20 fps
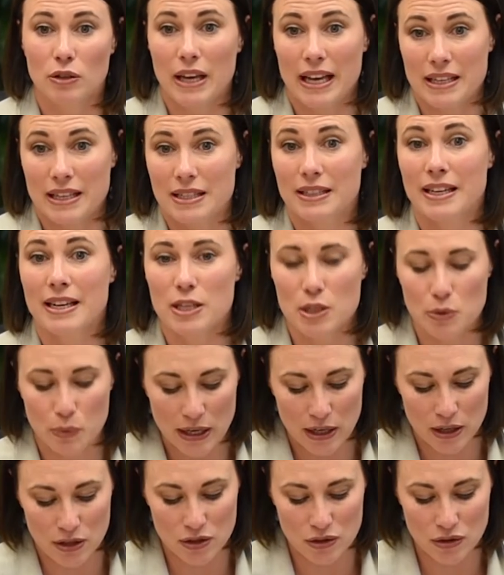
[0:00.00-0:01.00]
As long as
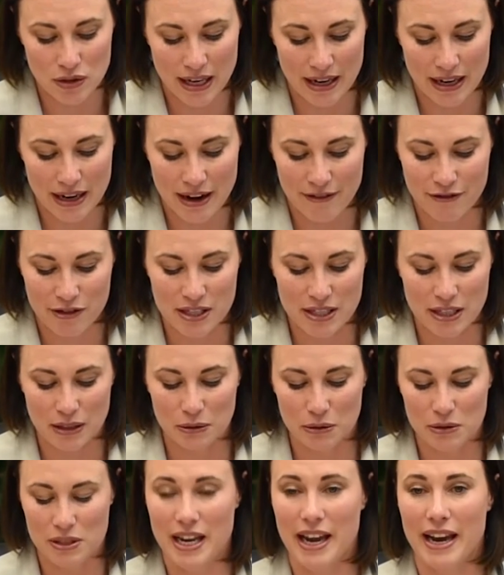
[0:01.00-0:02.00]
we can do that every
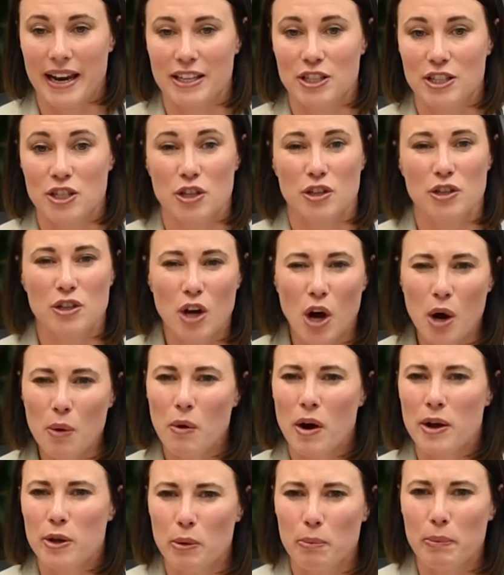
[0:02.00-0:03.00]
single day, do you know
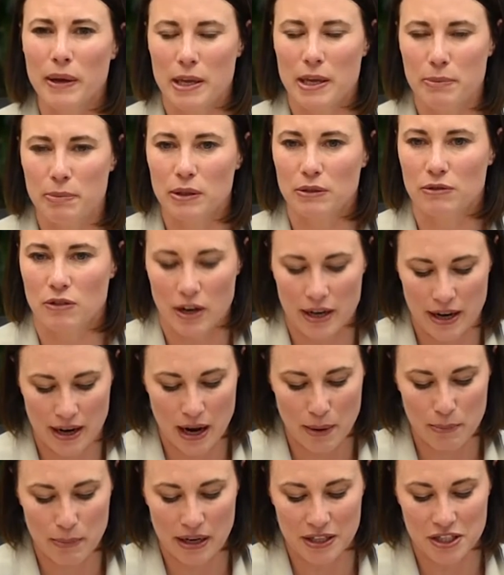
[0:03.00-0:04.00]
why your people are
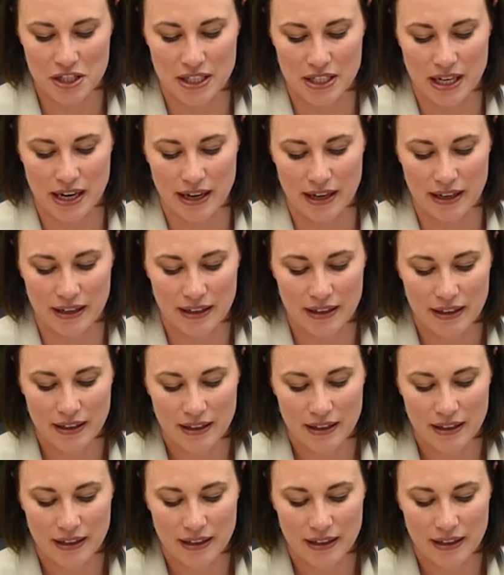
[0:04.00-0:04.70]
rocking up each day?